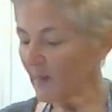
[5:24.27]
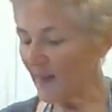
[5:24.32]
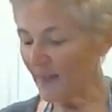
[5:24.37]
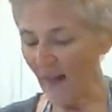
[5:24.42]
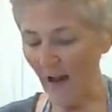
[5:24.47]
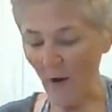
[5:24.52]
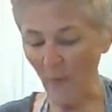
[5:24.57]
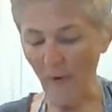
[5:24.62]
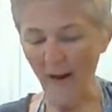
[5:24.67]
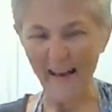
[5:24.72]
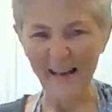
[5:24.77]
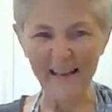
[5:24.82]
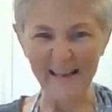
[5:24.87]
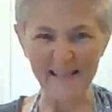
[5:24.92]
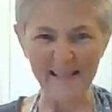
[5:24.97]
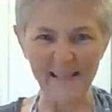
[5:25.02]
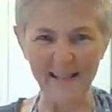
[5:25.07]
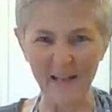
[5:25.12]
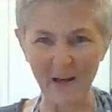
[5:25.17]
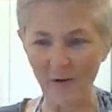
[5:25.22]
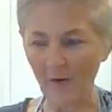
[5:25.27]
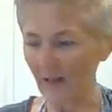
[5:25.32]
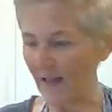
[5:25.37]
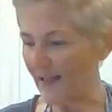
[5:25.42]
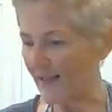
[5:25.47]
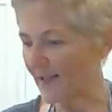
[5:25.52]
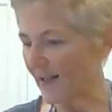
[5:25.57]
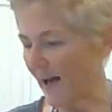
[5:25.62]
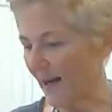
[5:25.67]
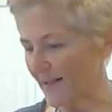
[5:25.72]
That way he's
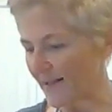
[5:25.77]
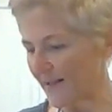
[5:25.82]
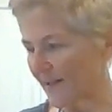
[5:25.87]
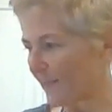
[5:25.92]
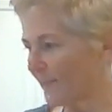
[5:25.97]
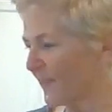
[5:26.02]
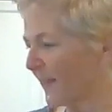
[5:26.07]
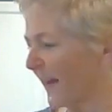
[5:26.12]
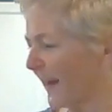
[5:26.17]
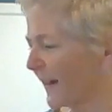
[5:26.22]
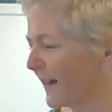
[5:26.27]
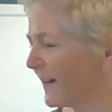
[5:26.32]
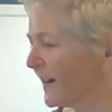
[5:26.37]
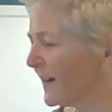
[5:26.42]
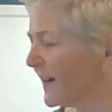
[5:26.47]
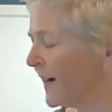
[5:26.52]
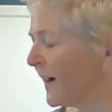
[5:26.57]
got something.